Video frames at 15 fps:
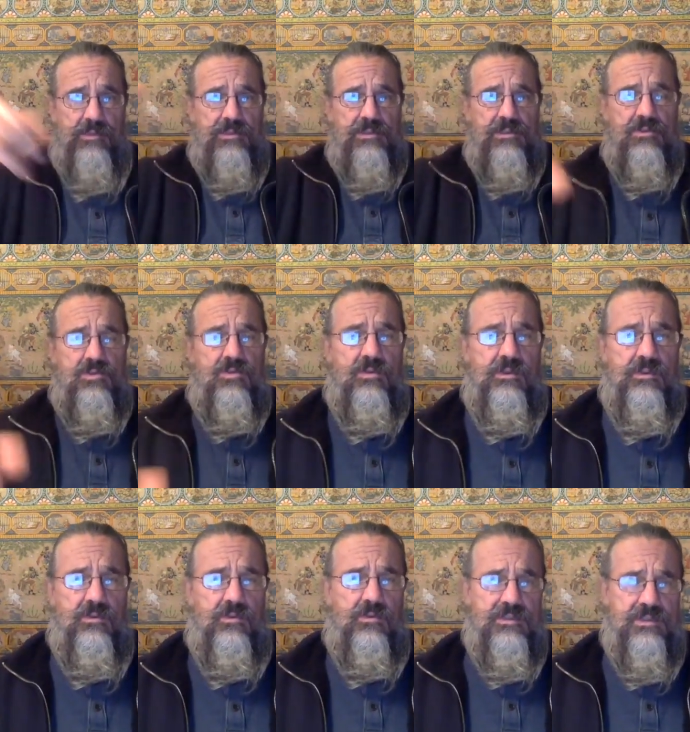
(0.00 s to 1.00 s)
which is
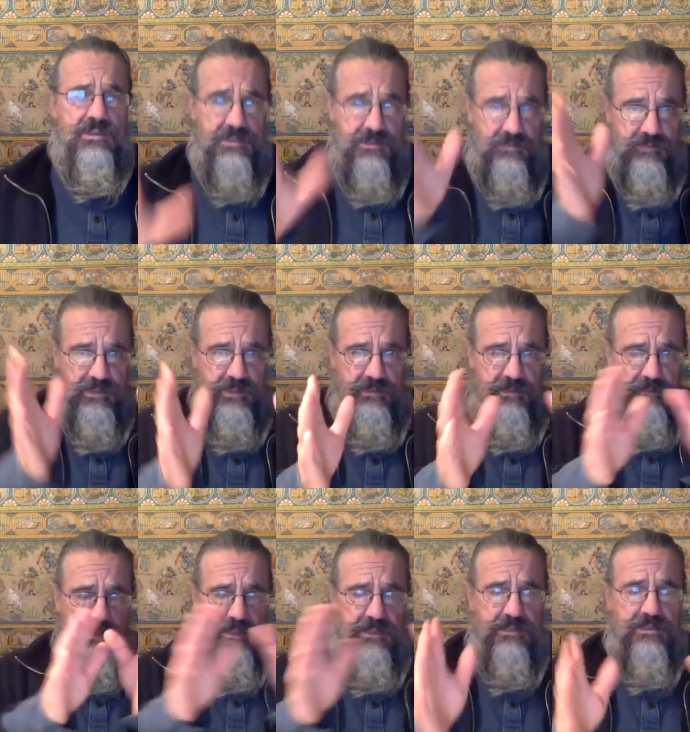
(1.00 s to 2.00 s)
controlling the horses. The rein, the
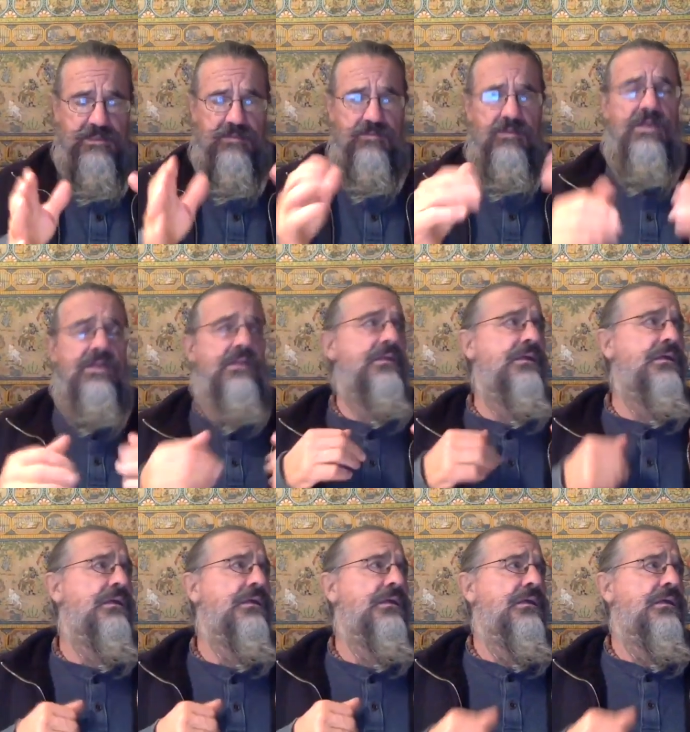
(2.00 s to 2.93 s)
mind is the rein.